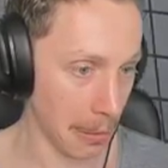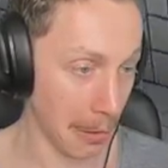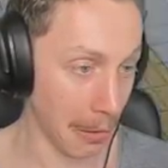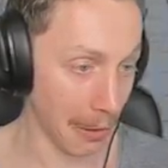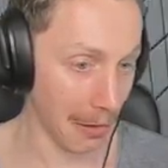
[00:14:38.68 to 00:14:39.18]

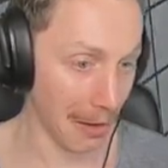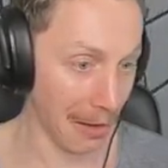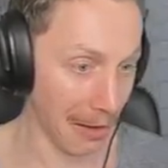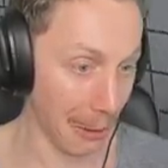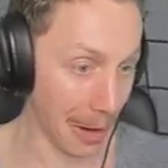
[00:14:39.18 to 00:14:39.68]

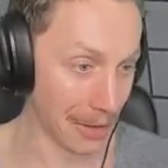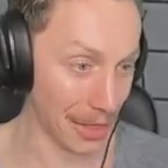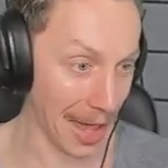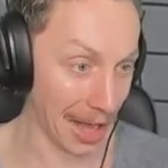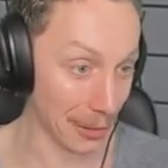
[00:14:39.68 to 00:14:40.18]
what
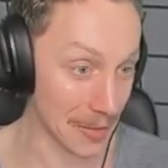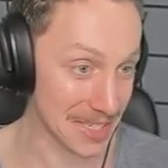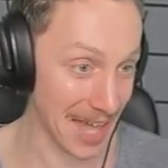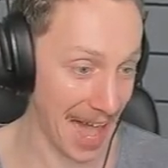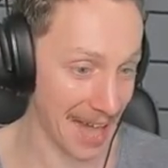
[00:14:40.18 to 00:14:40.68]
the hell was
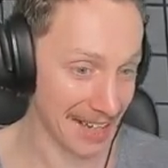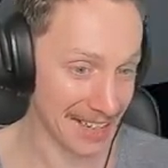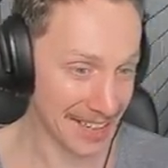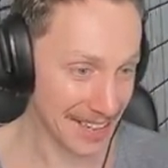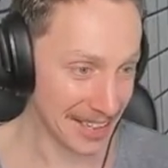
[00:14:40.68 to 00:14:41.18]
that?
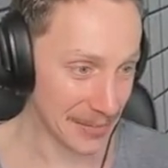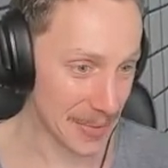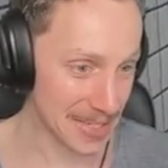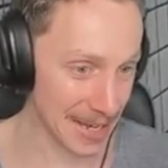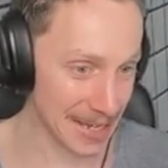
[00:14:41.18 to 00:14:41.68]

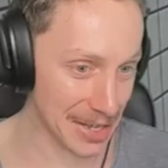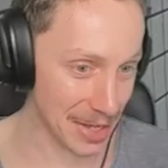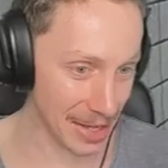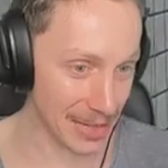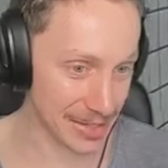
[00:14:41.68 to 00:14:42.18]
Was there
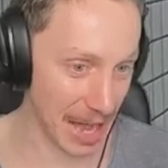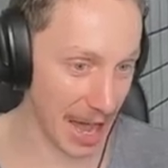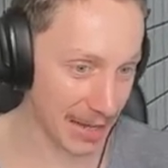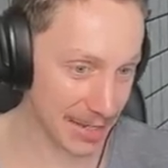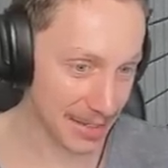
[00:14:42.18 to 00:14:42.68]
anything in the
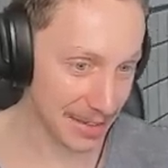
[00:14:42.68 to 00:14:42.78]
dark?